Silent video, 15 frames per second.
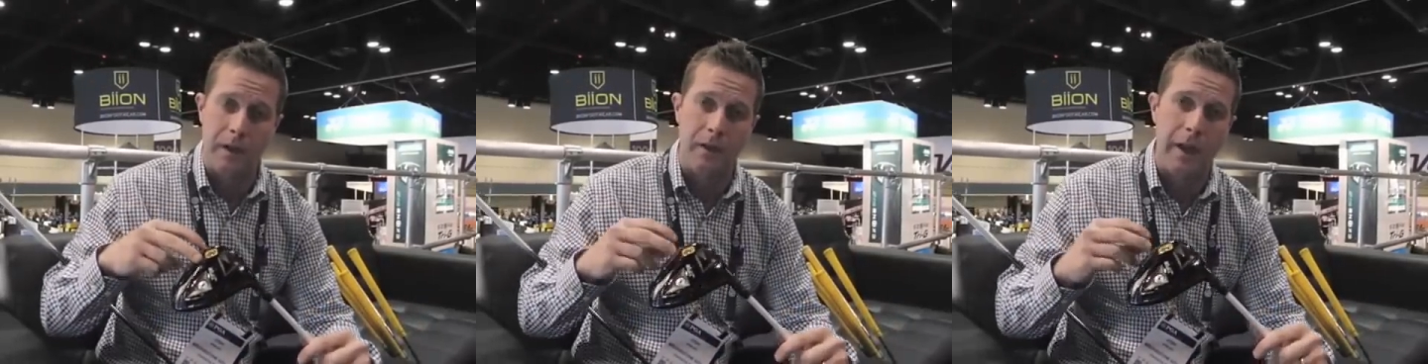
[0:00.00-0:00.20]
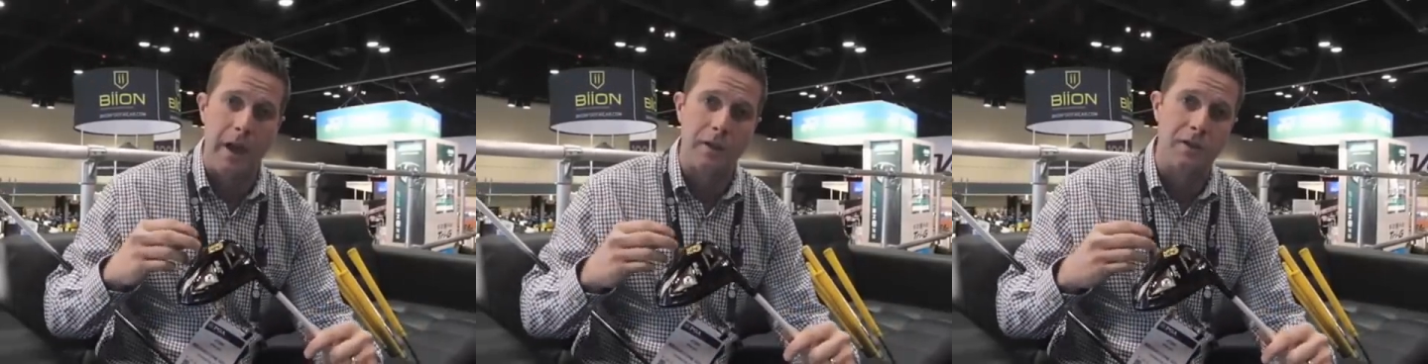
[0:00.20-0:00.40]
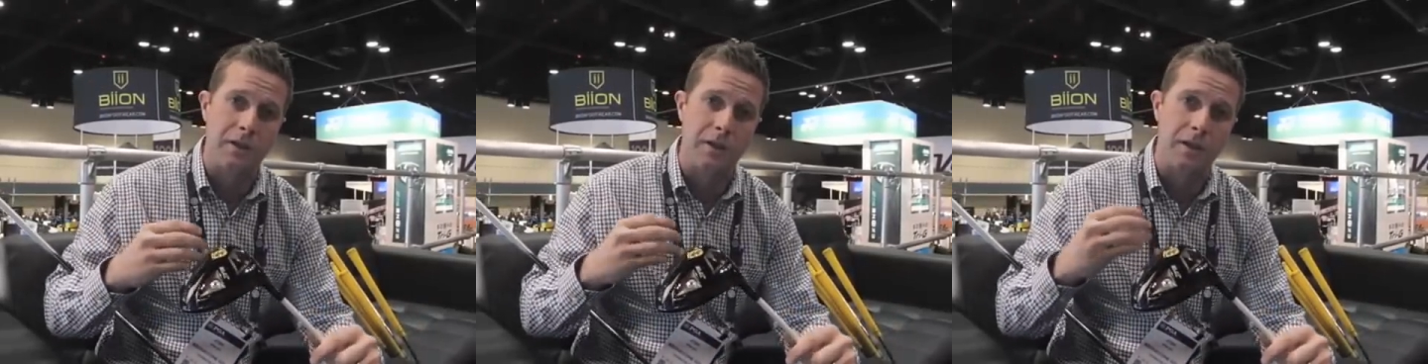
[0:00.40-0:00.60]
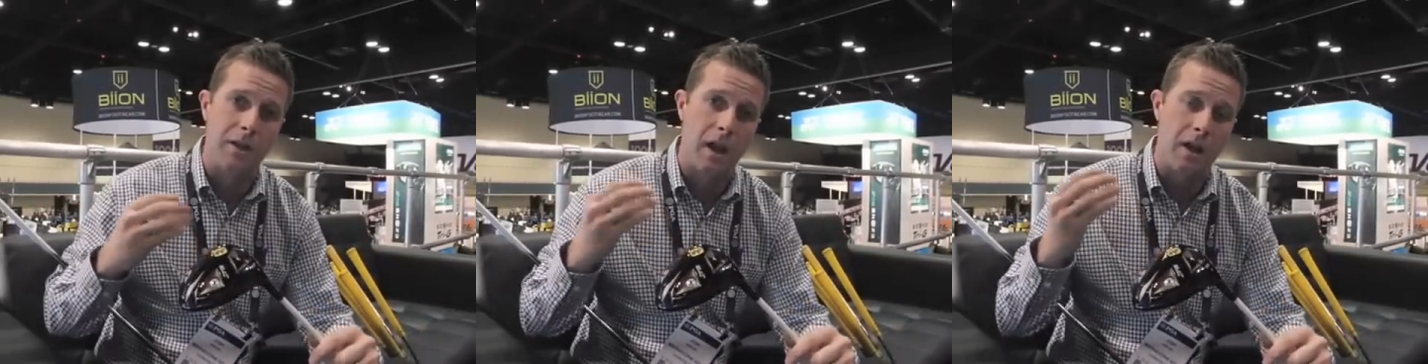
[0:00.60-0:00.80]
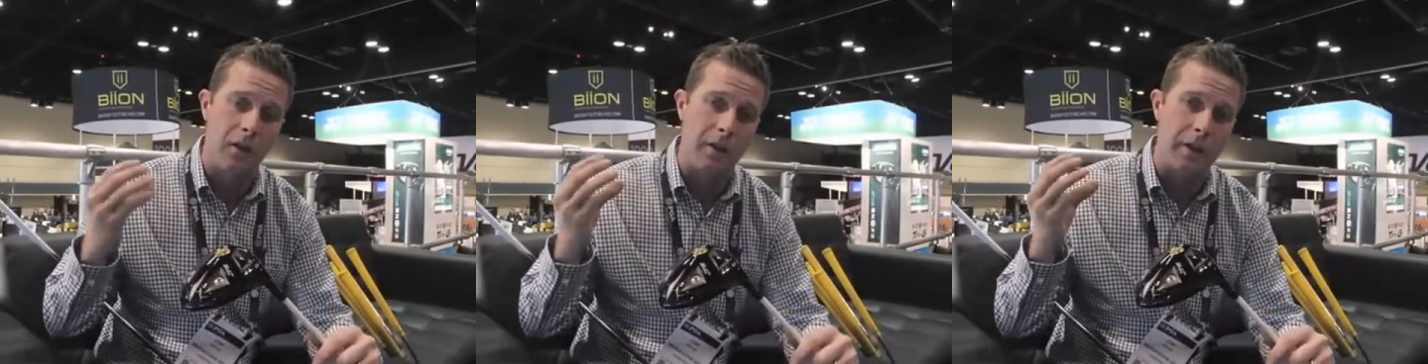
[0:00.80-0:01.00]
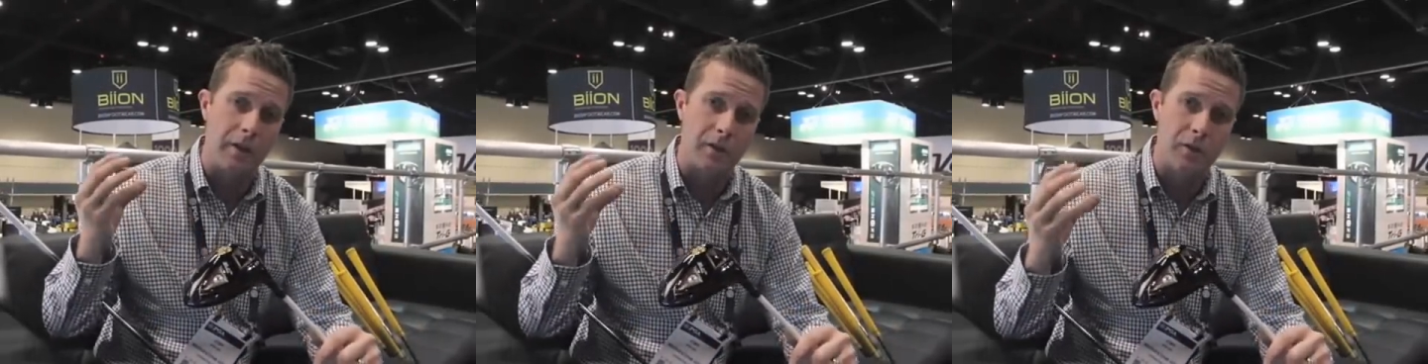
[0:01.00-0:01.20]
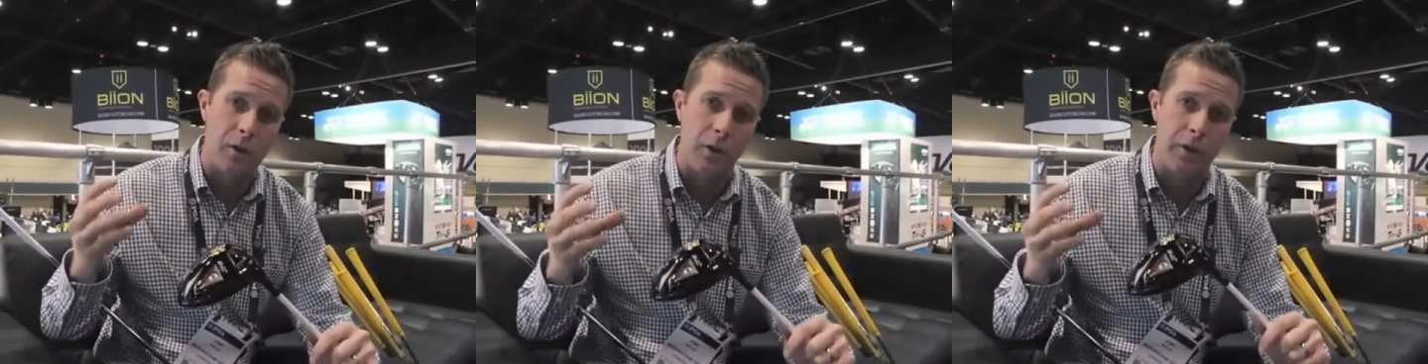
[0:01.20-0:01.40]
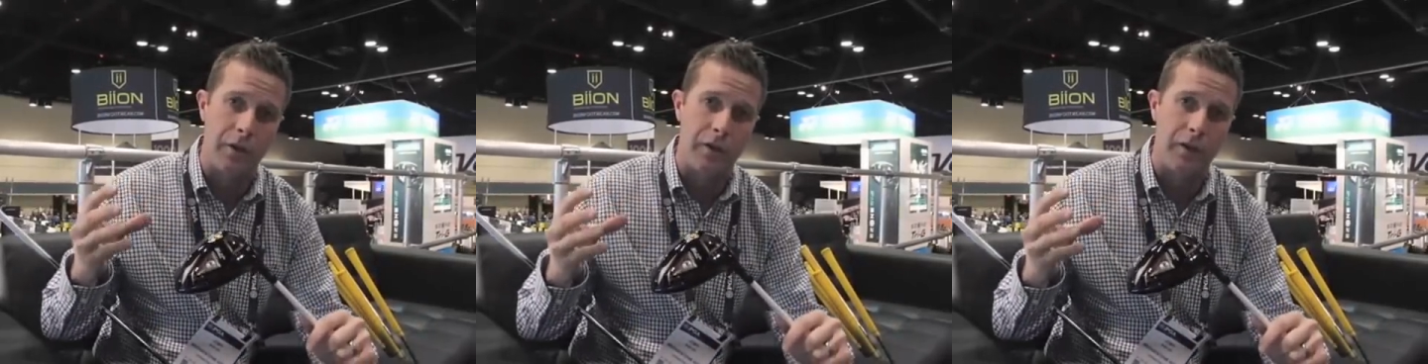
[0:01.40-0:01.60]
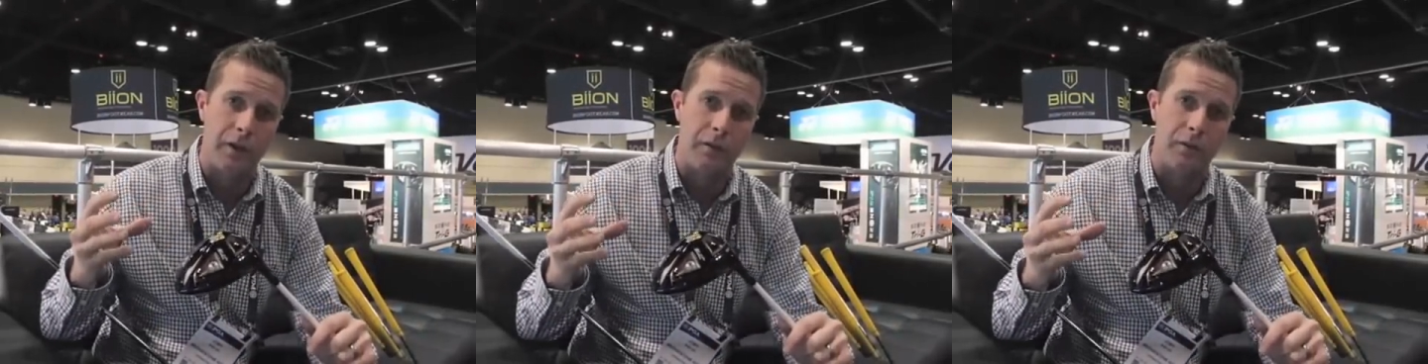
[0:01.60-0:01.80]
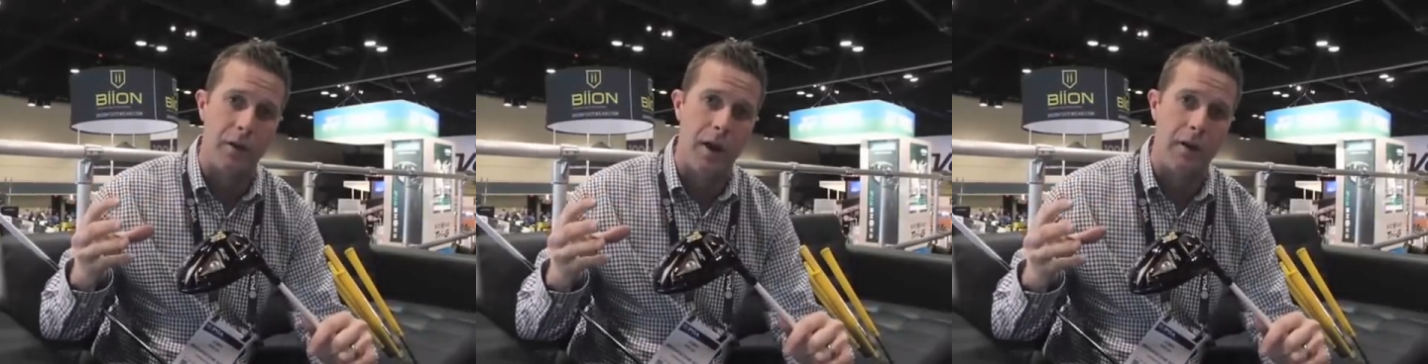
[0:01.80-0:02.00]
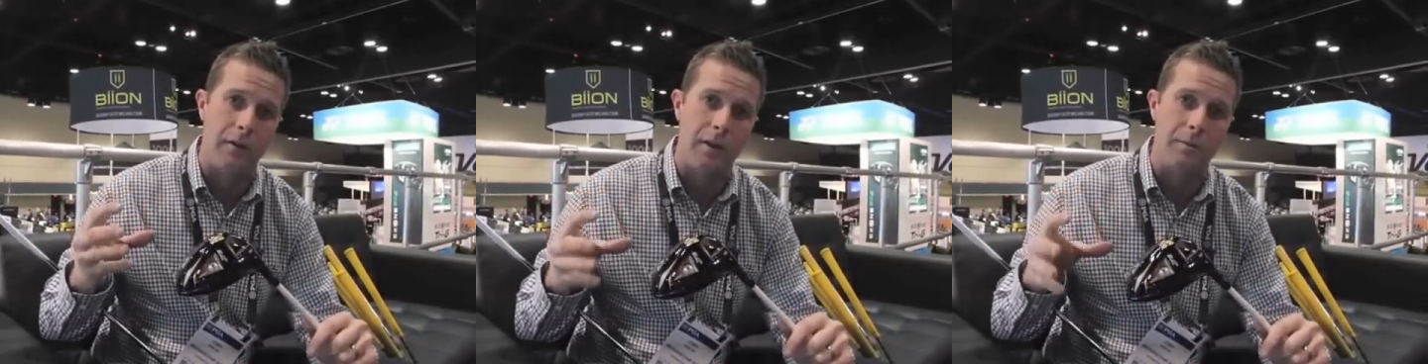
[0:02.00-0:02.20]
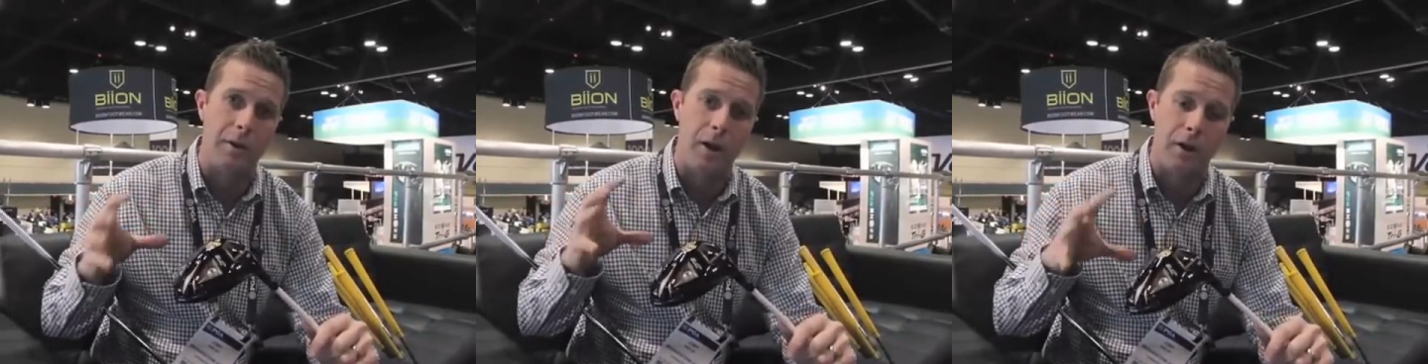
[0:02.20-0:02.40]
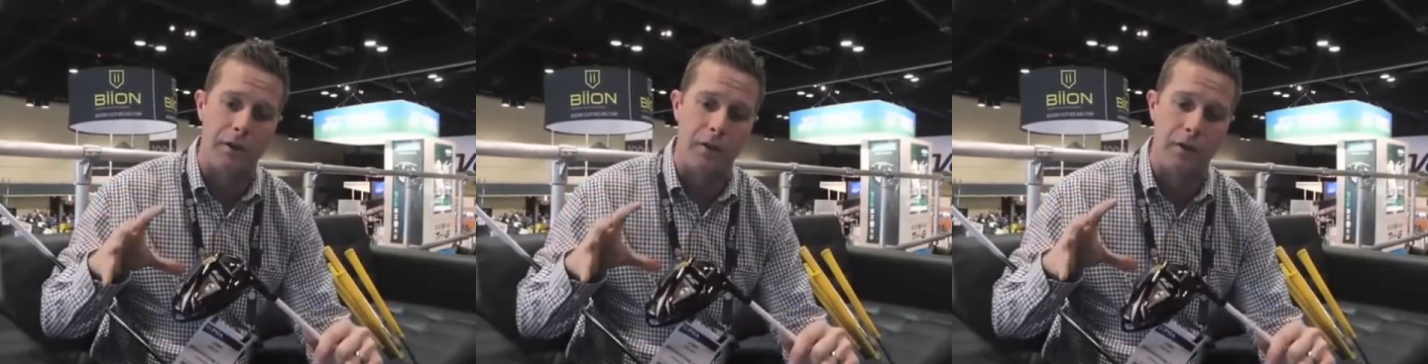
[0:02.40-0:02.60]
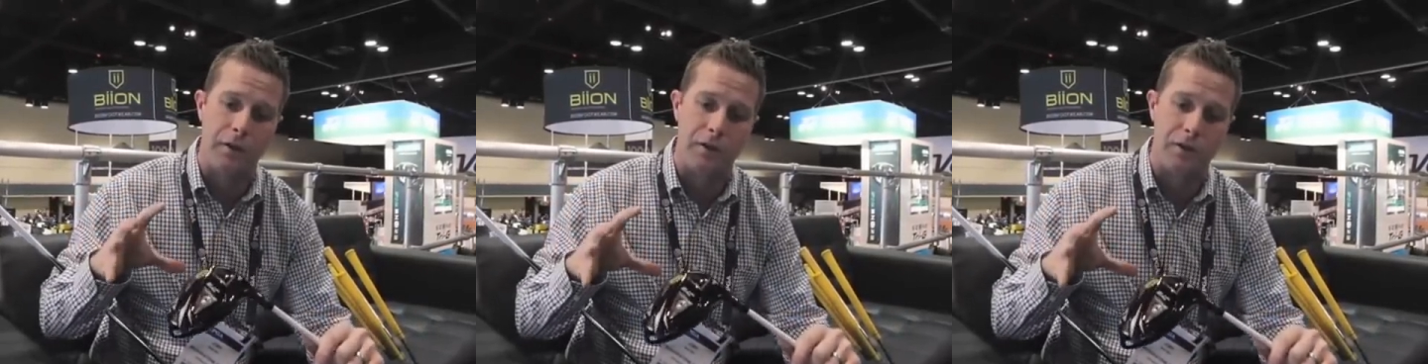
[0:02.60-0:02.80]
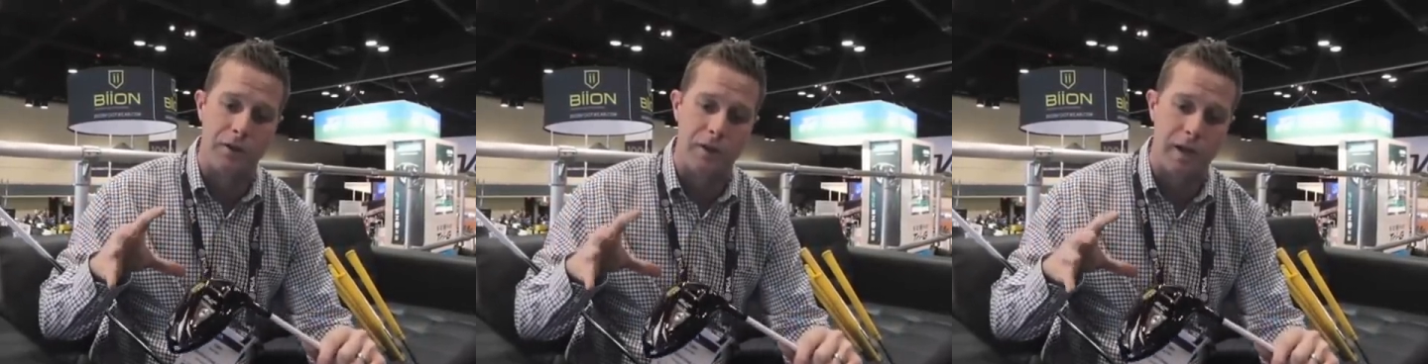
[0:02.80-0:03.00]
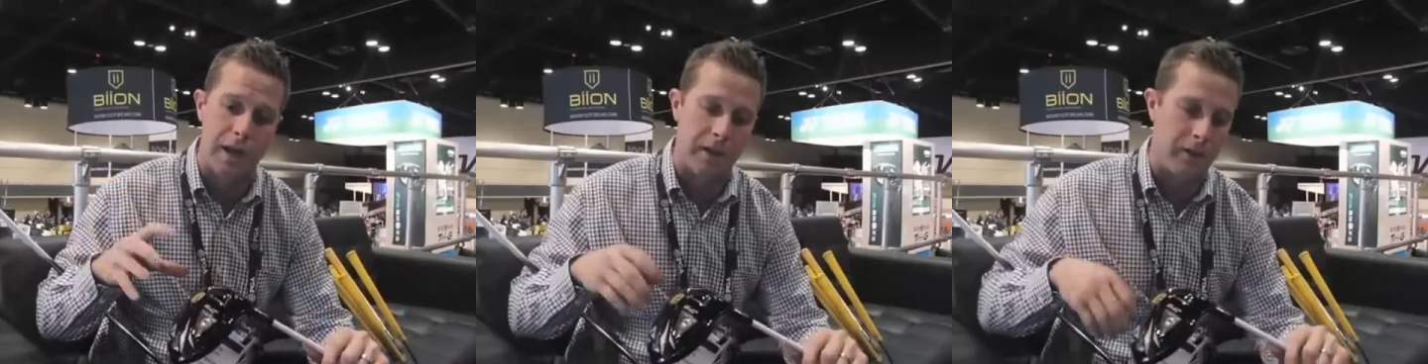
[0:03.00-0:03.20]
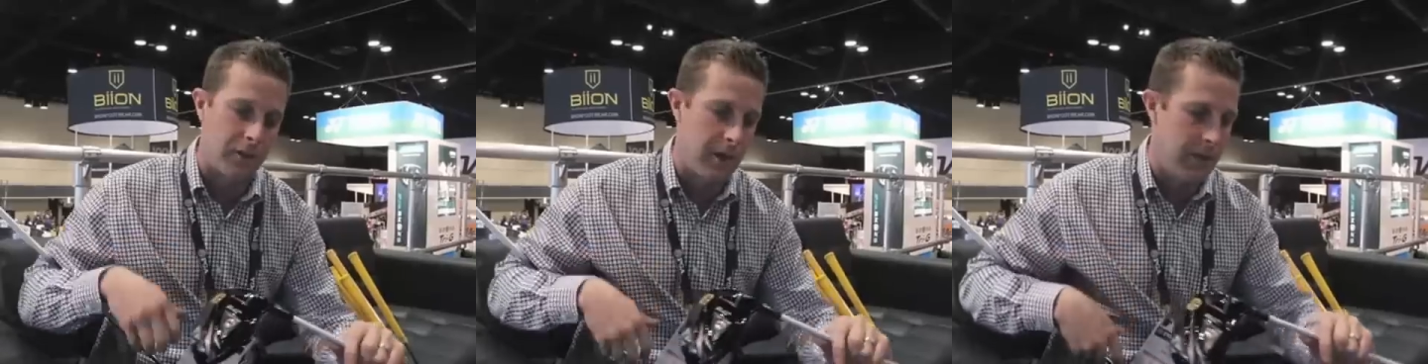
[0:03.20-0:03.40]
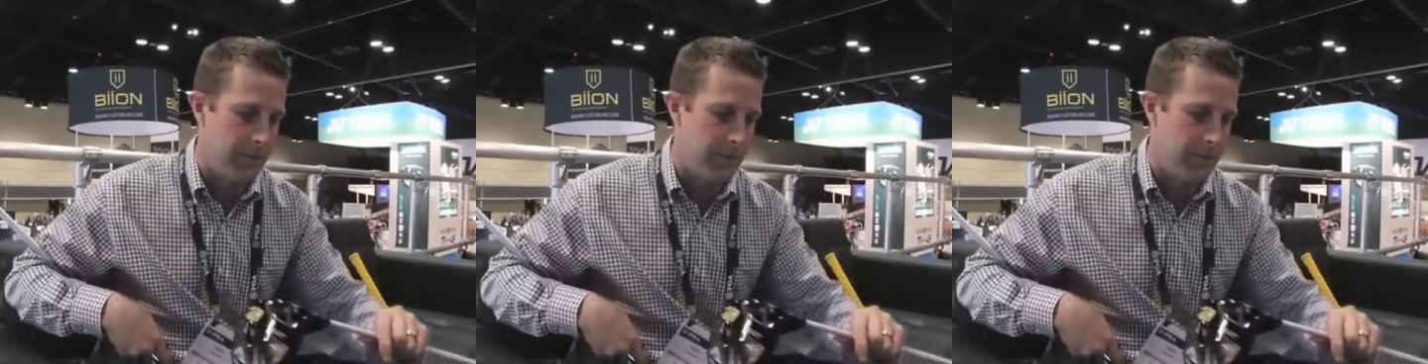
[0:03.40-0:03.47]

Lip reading: allows you to not only control the center of gravity, but also the trajectory.